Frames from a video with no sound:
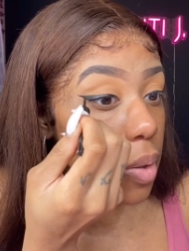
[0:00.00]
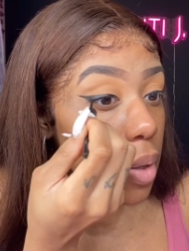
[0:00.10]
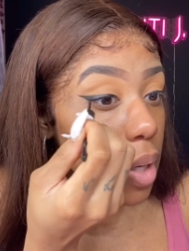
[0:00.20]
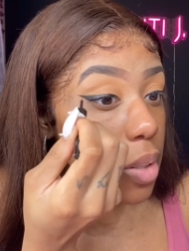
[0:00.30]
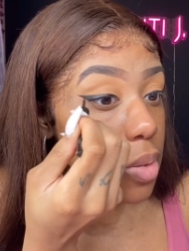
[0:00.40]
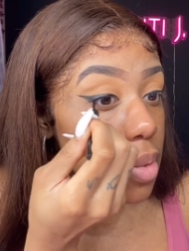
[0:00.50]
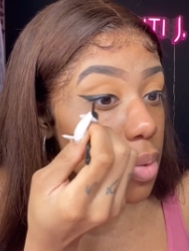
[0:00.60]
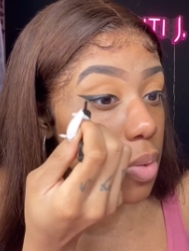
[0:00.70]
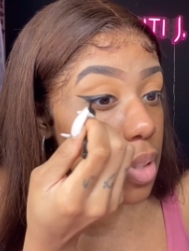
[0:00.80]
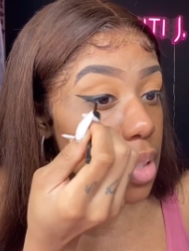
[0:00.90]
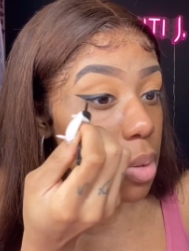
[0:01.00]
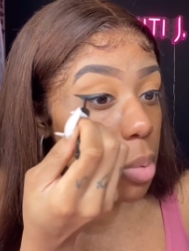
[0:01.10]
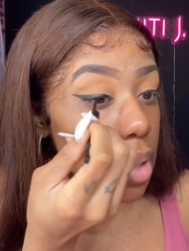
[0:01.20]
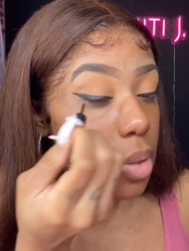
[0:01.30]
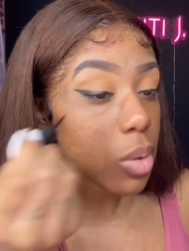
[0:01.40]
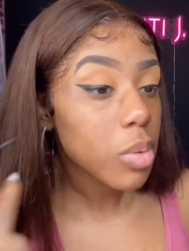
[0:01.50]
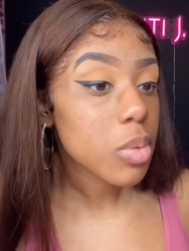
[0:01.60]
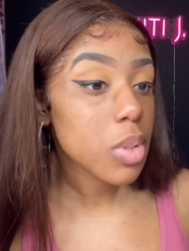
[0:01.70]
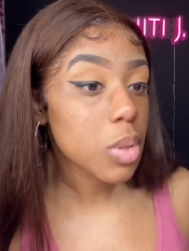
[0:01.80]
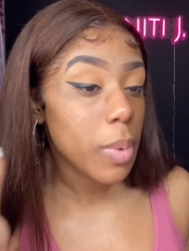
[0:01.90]
I use the Fenty bundle,
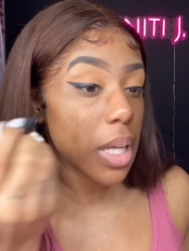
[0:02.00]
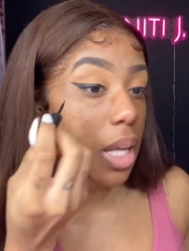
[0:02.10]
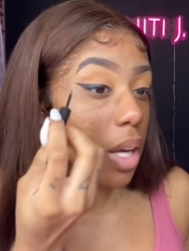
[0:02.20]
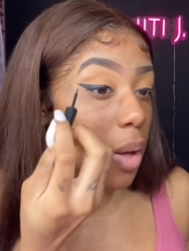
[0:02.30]
sweetie.